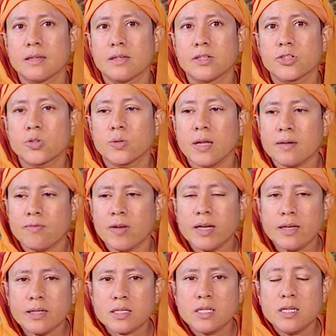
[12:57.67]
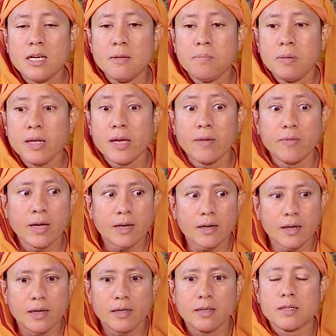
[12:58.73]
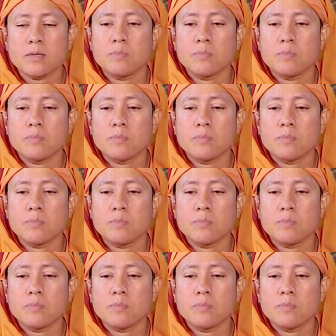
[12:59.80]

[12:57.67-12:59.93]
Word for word: so that when it is deeply aware, it is